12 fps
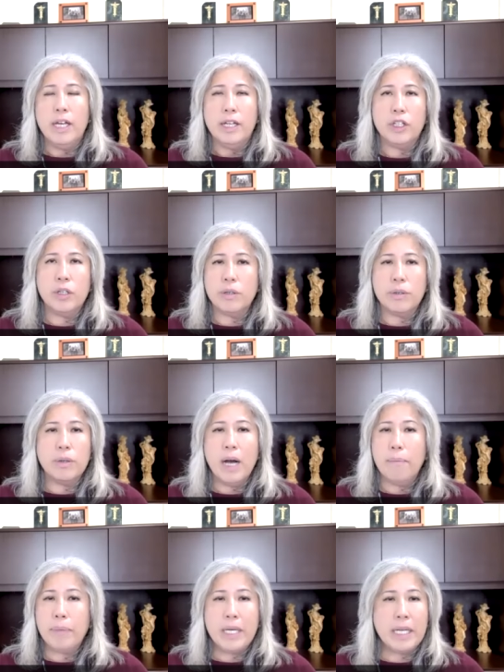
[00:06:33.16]
do
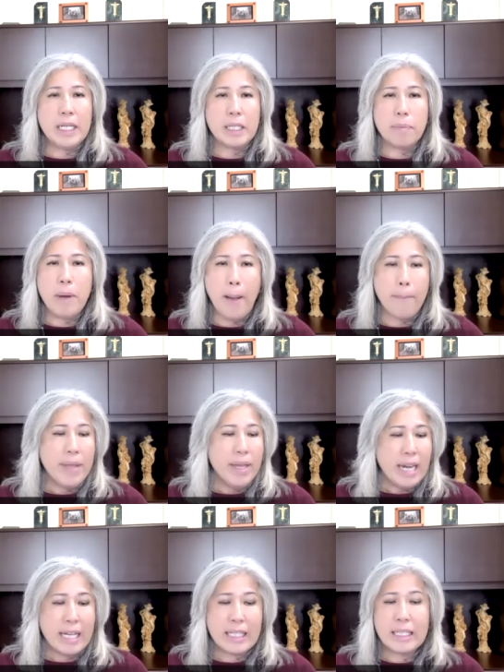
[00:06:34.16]
a penis pump.
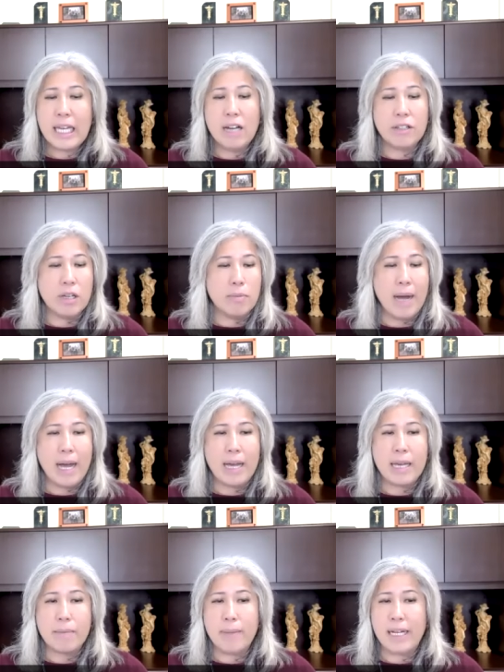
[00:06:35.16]
And I can tell you,
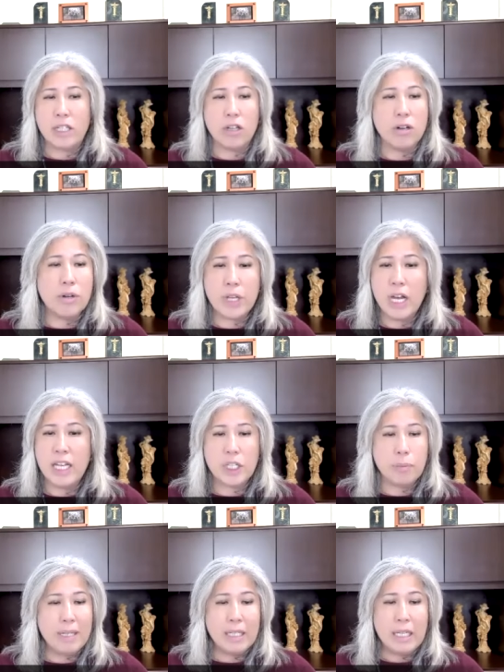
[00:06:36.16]
my my nurse
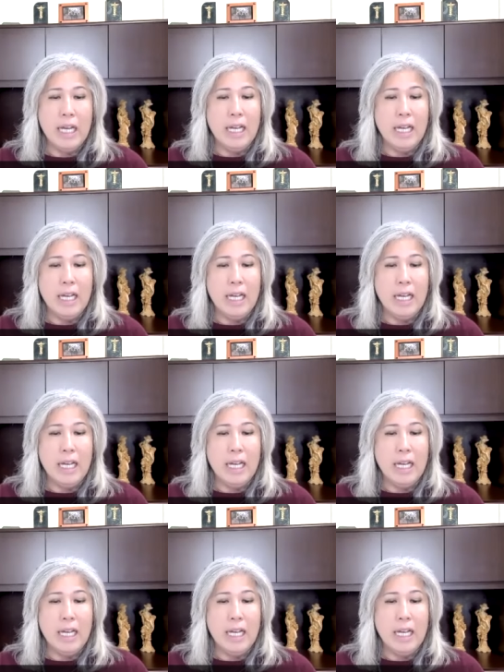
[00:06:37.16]
husband,